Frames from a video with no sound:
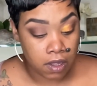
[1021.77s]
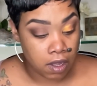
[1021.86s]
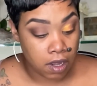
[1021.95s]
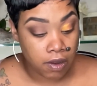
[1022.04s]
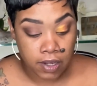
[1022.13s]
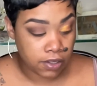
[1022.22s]

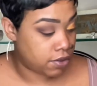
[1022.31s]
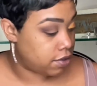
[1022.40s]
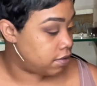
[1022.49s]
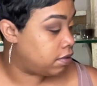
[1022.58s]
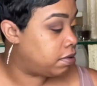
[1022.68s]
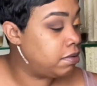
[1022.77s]
All right,
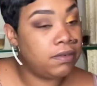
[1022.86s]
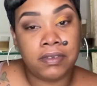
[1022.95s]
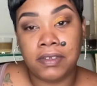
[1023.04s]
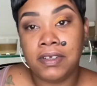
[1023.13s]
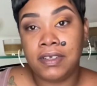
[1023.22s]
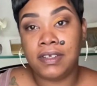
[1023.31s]
so
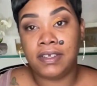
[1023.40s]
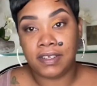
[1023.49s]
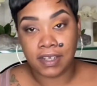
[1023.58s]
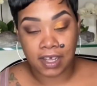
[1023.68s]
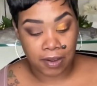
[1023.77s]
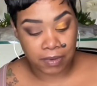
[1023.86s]

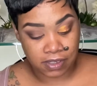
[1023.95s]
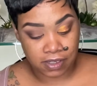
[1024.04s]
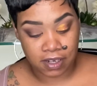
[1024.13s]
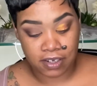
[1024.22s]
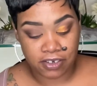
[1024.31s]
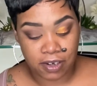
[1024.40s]
now I'm
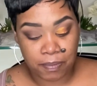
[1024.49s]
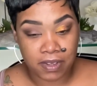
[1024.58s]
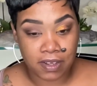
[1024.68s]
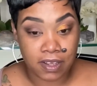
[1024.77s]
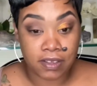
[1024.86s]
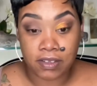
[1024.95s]
gonna jump
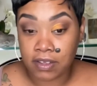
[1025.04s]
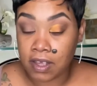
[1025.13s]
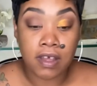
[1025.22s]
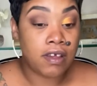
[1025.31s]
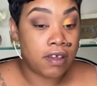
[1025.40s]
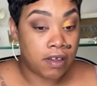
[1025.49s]
in
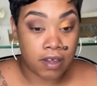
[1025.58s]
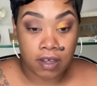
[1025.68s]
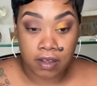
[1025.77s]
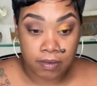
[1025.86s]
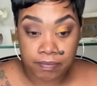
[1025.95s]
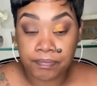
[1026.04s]

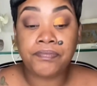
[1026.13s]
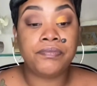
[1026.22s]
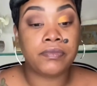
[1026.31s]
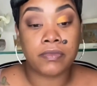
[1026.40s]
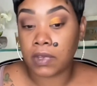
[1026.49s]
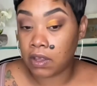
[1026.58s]
and
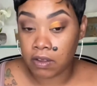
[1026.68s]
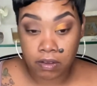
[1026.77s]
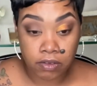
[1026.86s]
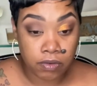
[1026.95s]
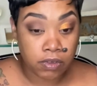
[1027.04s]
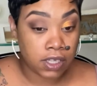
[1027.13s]

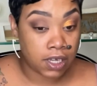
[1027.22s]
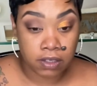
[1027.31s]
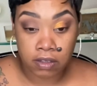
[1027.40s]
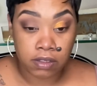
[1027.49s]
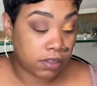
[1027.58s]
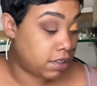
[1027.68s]
do
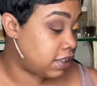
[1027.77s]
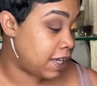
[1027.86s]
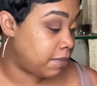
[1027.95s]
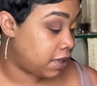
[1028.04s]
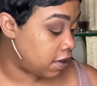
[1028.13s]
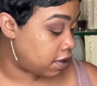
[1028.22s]
the same
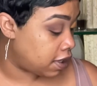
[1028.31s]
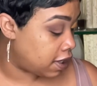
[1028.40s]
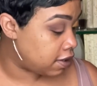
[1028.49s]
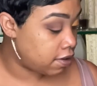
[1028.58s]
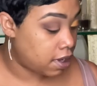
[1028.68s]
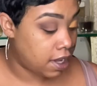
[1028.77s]
thing on the
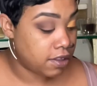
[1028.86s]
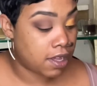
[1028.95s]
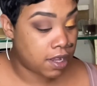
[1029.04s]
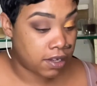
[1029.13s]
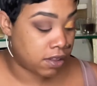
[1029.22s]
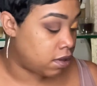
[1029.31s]
other eye. So I
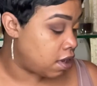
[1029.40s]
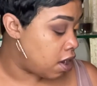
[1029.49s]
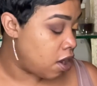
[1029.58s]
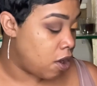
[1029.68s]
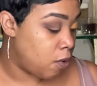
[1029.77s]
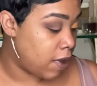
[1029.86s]
just
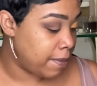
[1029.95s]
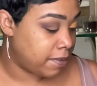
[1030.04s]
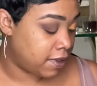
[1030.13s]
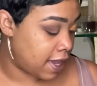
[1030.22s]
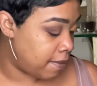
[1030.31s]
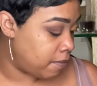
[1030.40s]
wiped
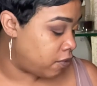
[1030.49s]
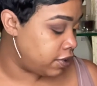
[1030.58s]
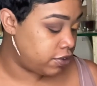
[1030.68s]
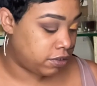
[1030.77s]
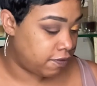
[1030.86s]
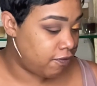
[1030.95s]
that
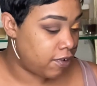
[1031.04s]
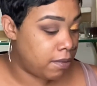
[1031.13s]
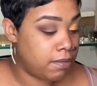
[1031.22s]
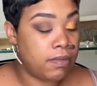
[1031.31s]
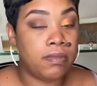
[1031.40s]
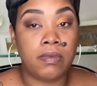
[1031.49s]
moisture
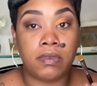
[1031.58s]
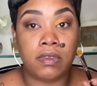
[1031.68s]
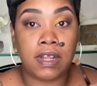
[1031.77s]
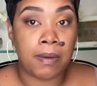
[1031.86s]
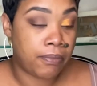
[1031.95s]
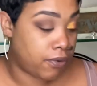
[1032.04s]
from
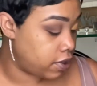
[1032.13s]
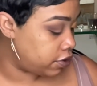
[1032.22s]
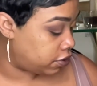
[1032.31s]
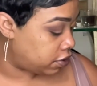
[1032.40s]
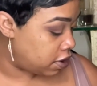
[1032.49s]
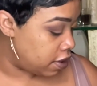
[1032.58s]
that
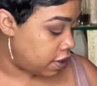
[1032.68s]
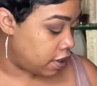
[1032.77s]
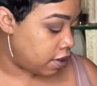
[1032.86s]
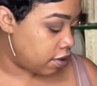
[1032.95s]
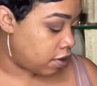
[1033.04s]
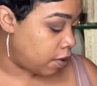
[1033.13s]
brush
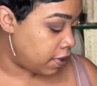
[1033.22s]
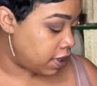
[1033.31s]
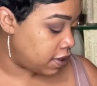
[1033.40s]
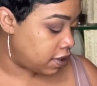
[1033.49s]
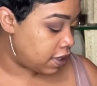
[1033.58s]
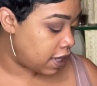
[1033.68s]
going
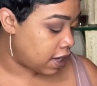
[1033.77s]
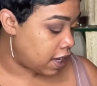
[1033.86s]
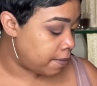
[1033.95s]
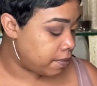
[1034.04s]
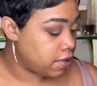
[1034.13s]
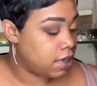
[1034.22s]
into that
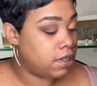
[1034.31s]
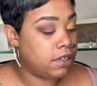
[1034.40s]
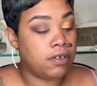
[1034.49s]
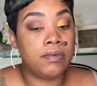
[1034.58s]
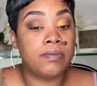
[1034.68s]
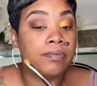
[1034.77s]
copper color,